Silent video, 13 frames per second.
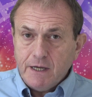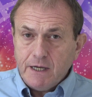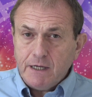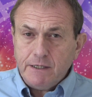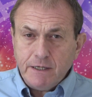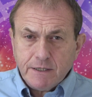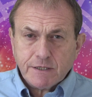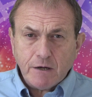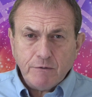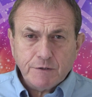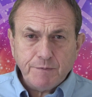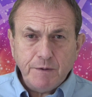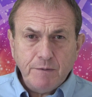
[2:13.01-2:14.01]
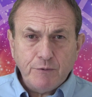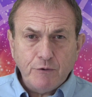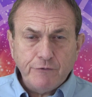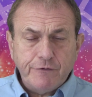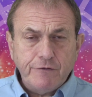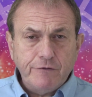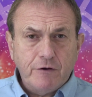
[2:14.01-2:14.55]
it is going to be
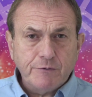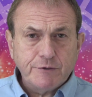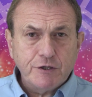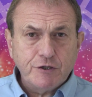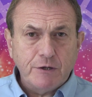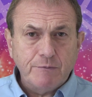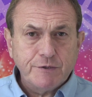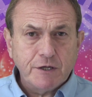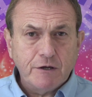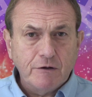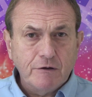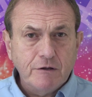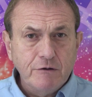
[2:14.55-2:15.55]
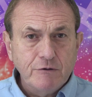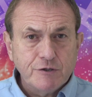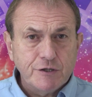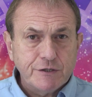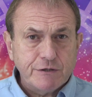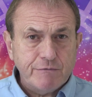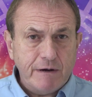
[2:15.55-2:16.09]
important not to jump to
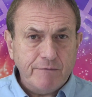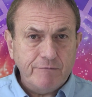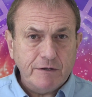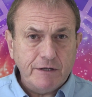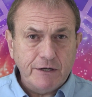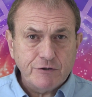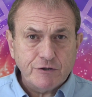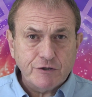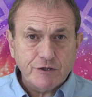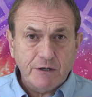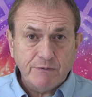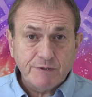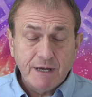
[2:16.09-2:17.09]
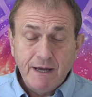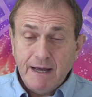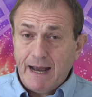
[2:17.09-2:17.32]
conclusions around relationships.